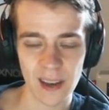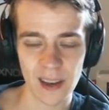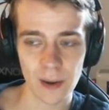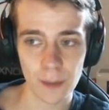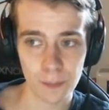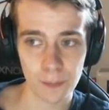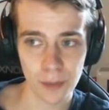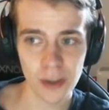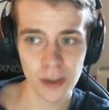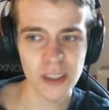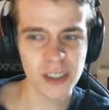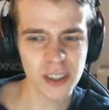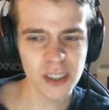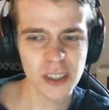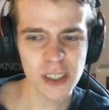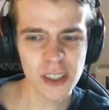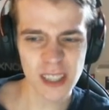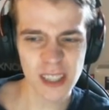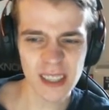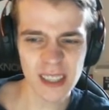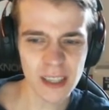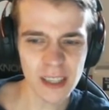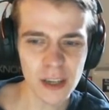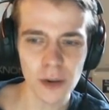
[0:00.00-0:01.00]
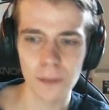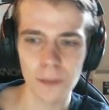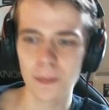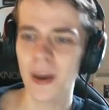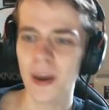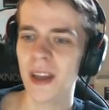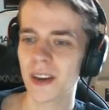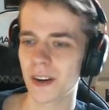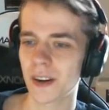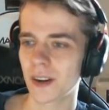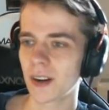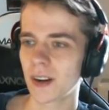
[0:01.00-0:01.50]
but just a little
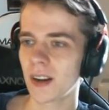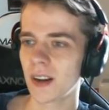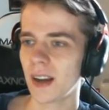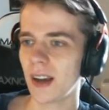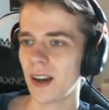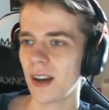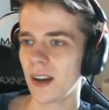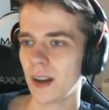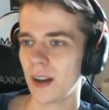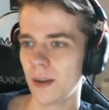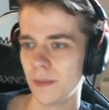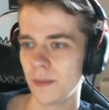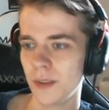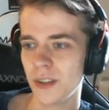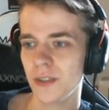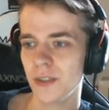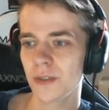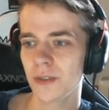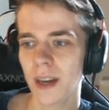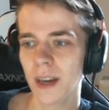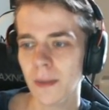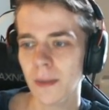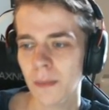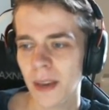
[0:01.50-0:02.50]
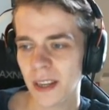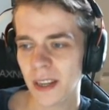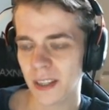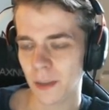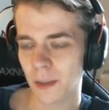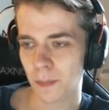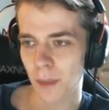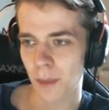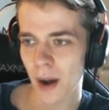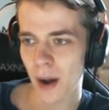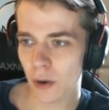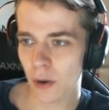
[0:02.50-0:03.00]
better. You can make the
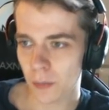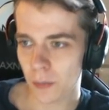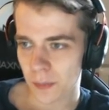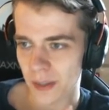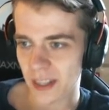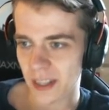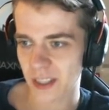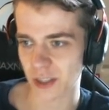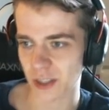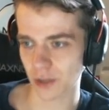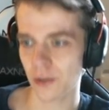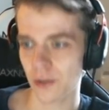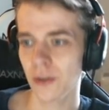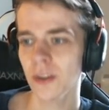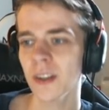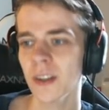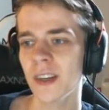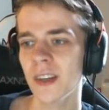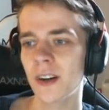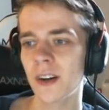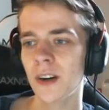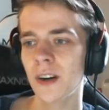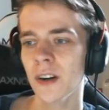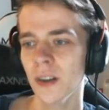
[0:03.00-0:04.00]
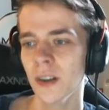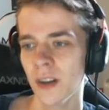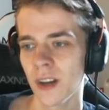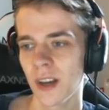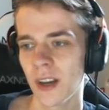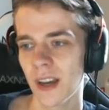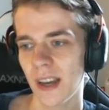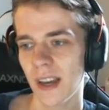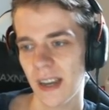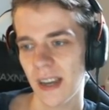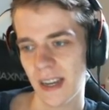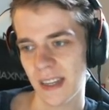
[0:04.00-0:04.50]
power plays earlier,
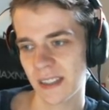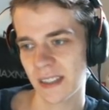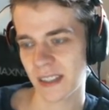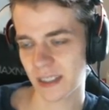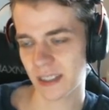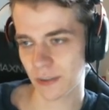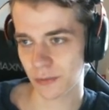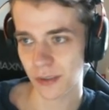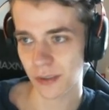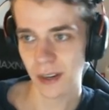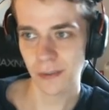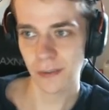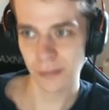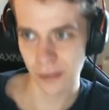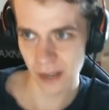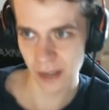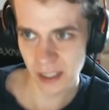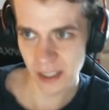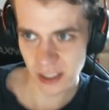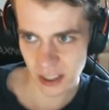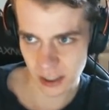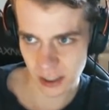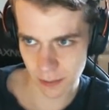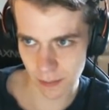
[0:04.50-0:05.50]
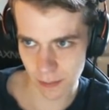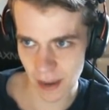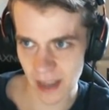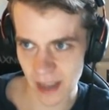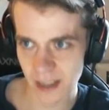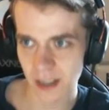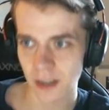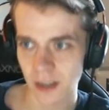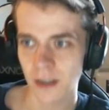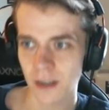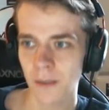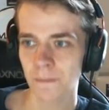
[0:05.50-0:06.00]
it refreshes
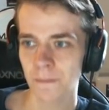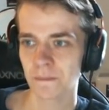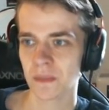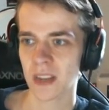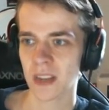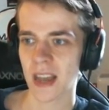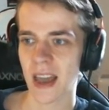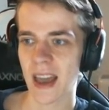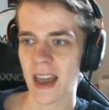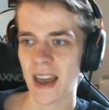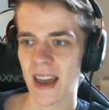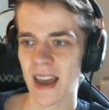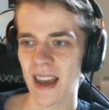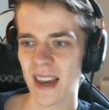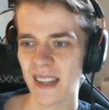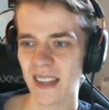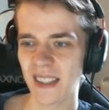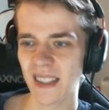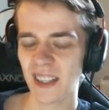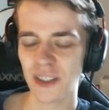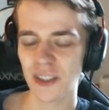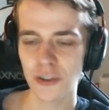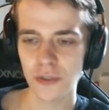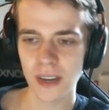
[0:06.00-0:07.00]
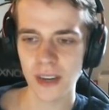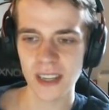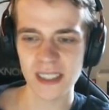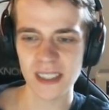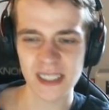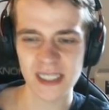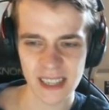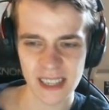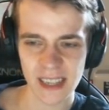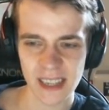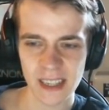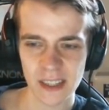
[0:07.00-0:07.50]
better, and you can
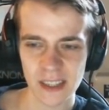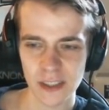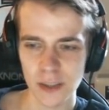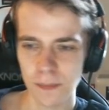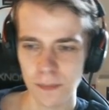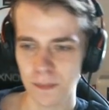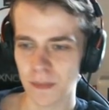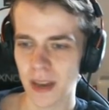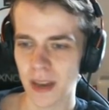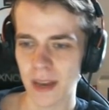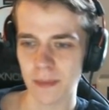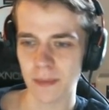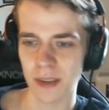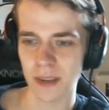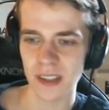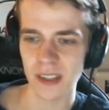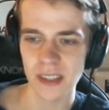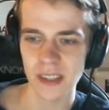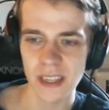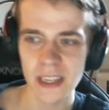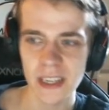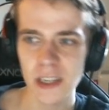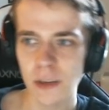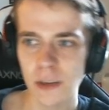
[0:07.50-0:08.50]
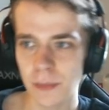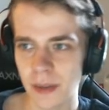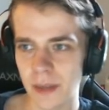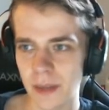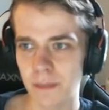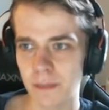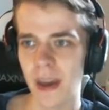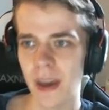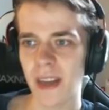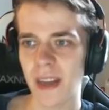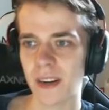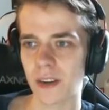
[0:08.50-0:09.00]
set it up maybe a little
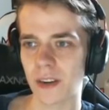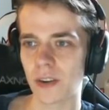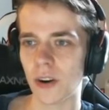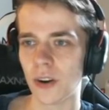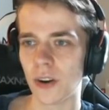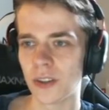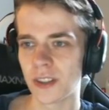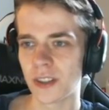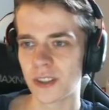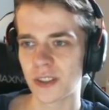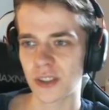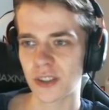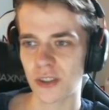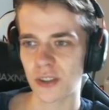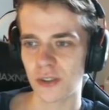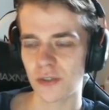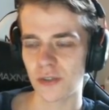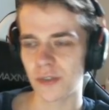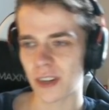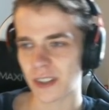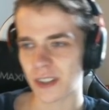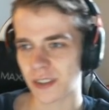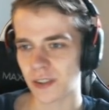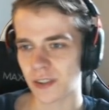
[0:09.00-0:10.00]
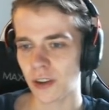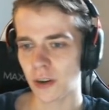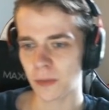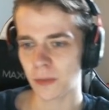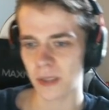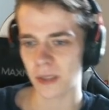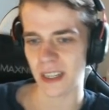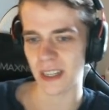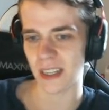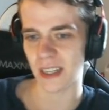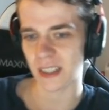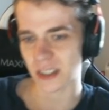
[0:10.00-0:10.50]
bit better on a turn that
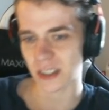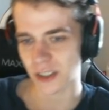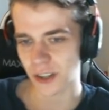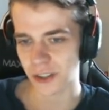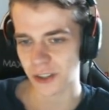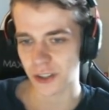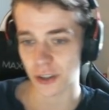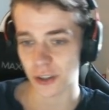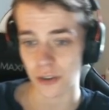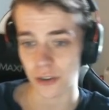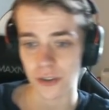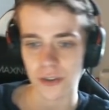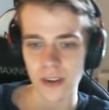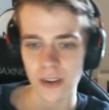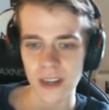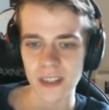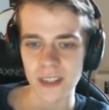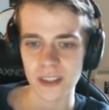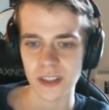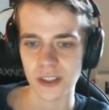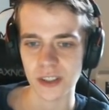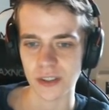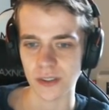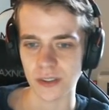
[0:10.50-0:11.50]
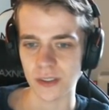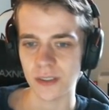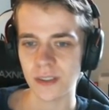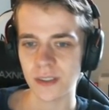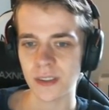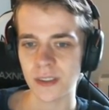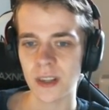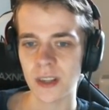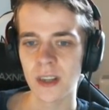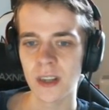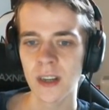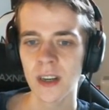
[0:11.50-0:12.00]
normally is not your greatest turn.
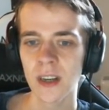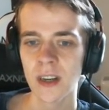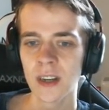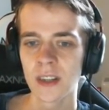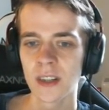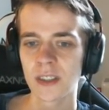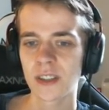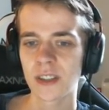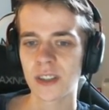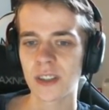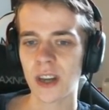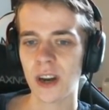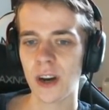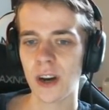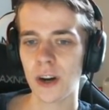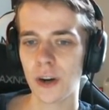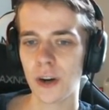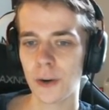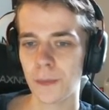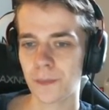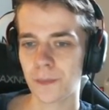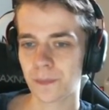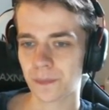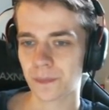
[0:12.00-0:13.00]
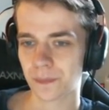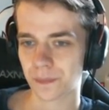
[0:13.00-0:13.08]
So